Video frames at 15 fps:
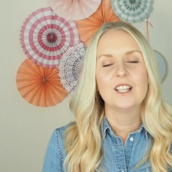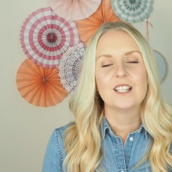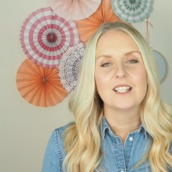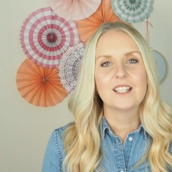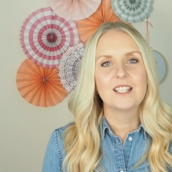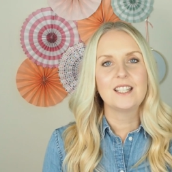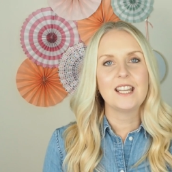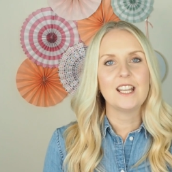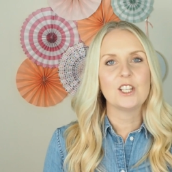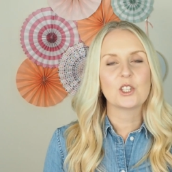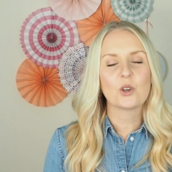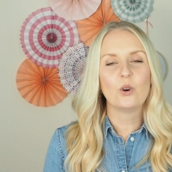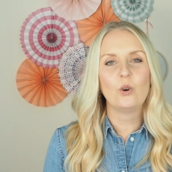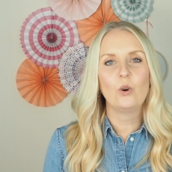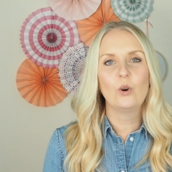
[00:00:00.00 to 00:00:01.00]

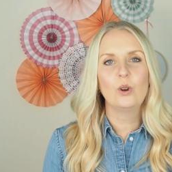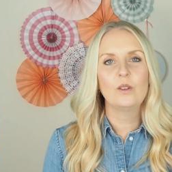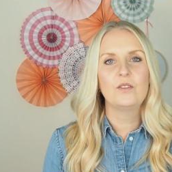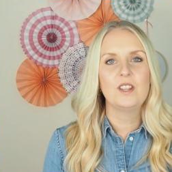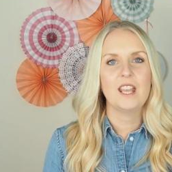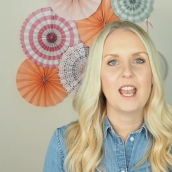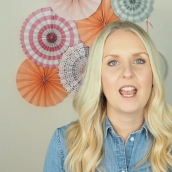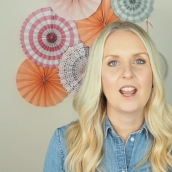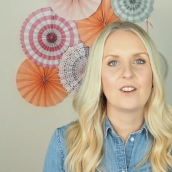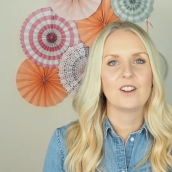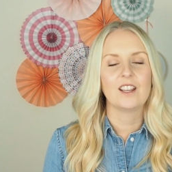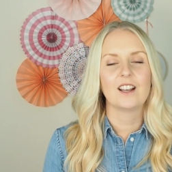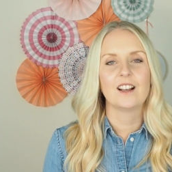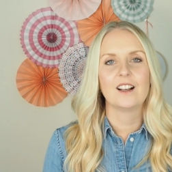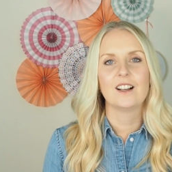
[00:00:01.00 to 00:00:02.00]
stitch all of the
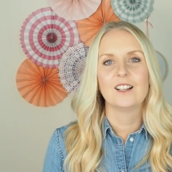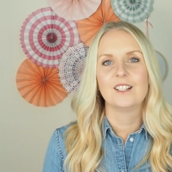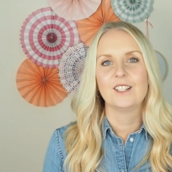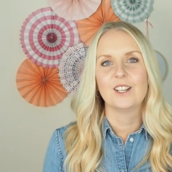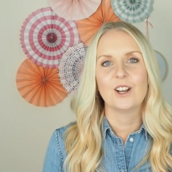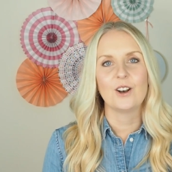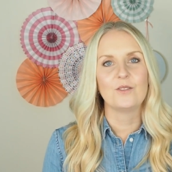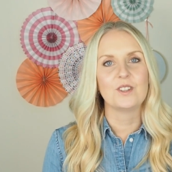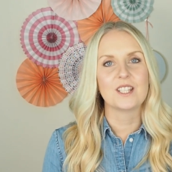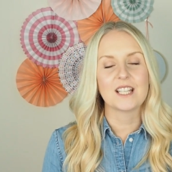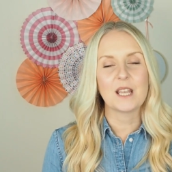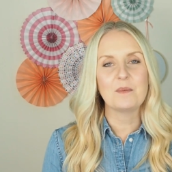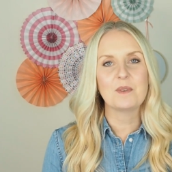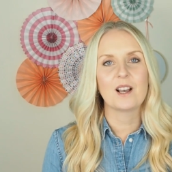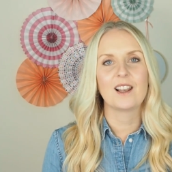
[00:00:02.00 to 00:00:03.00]
area of the
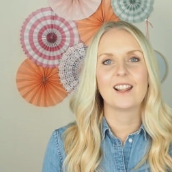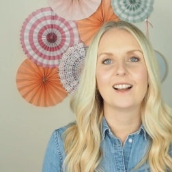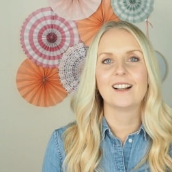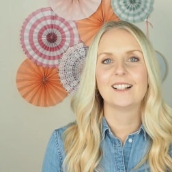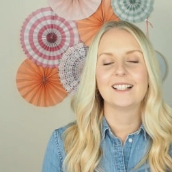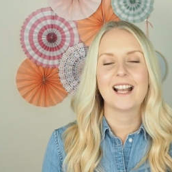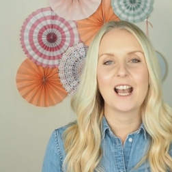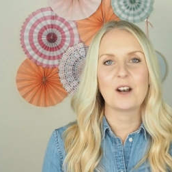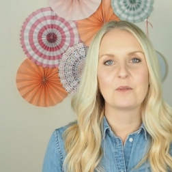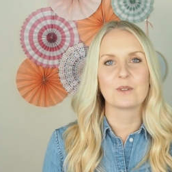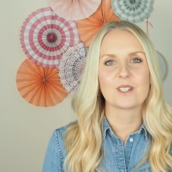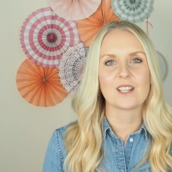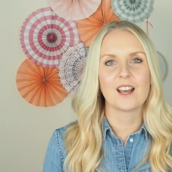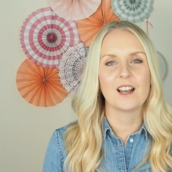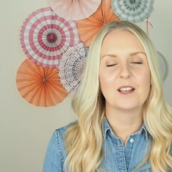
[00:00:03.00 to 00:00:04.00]
same colour at one
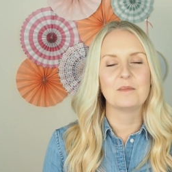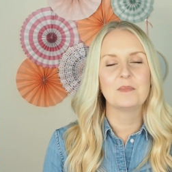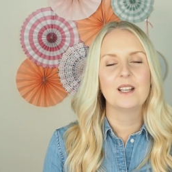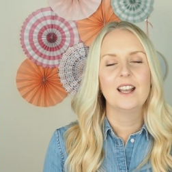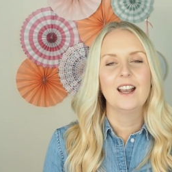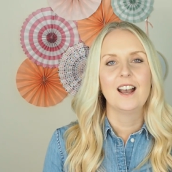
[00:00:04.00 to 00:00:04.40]
time,